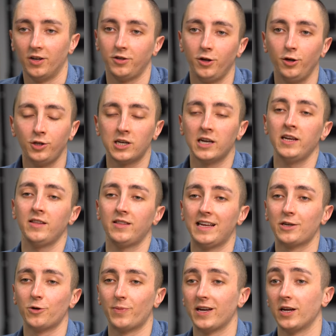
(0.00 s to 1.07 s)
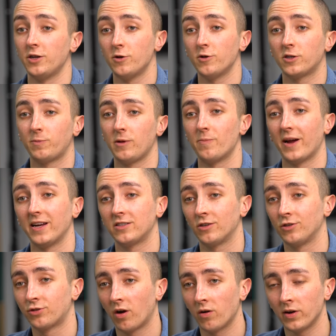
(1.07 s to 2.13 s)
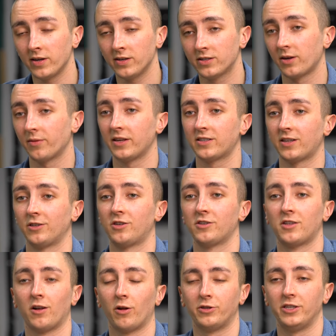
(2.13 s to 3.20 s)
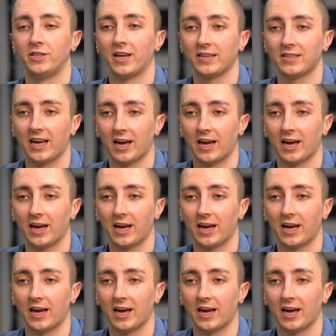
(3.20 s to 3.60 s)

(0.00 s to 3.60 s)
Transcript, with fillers: Usually, these will be a USB-based controller, something such as the Logitech